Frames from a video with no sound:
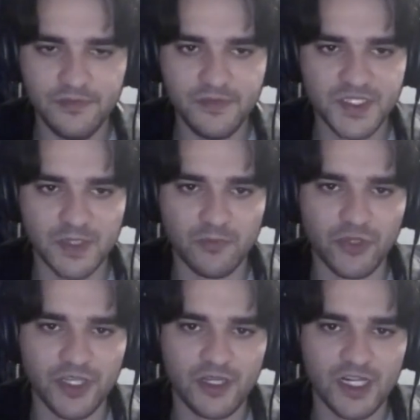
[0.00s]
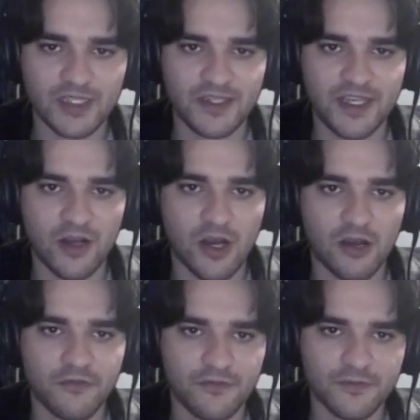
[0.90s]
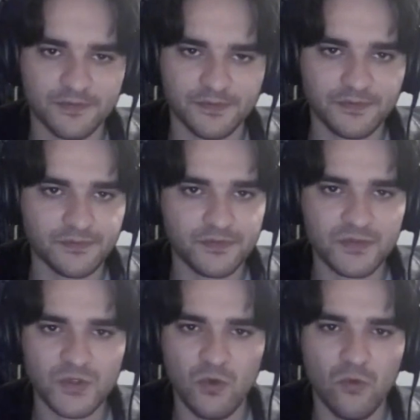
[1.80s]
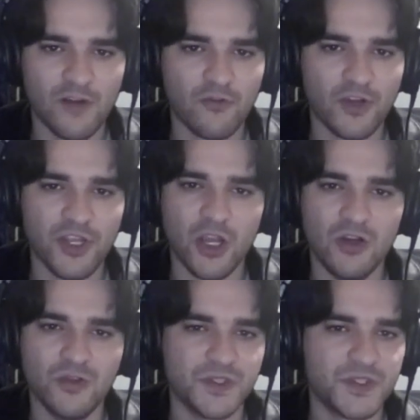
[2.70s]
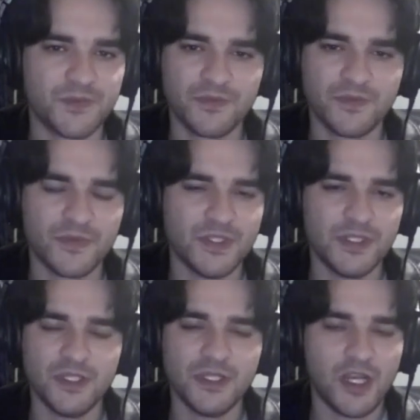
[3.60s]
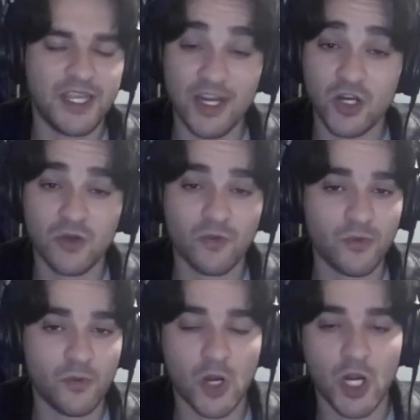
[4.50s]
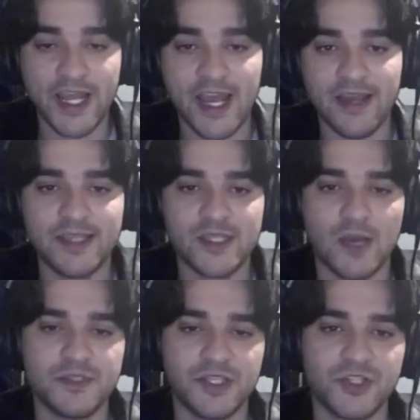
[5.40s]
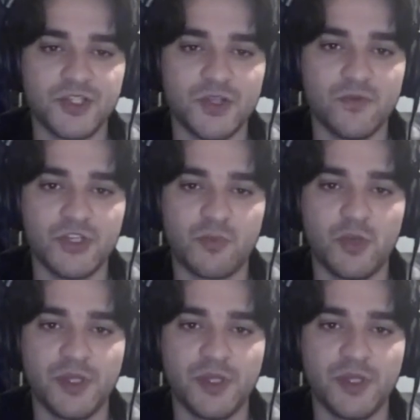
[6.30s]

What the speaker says: Simply cut the king off wherever he goes. here we're already at knight's opposition, so we just bring the